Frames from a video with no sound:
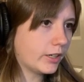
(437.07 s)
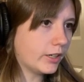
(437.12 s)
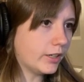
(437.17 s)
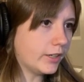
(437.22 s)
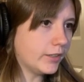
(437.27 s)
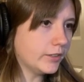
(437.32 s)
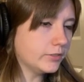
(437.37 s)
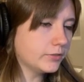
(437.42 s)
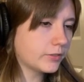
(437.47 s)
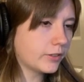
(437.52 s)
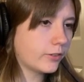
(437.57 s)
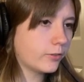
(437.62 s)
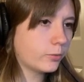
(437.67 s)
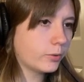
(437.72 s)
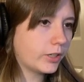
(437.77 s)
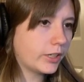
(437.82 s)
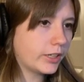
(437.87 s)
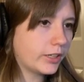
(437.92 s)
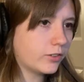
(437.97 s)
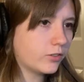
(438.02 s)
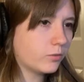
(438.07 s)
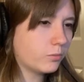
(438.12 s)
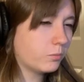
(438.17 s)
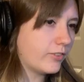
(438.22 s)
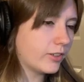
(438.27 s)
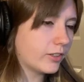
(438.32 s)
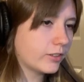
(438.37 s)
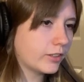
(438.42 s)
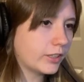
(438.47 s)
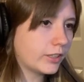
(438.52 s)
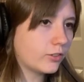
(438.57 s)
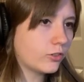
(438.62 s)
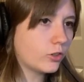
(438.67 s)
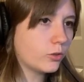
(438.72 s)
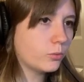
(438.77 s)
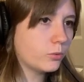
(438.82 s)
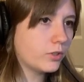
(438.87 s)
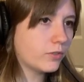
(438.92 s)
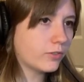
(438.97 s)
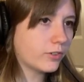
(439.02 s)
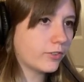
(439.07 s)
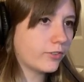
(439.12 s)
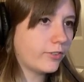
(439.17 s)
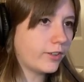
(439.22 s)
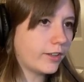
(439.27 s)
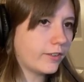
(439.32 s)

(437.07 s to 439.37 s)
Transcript: enough because we need basically 2 different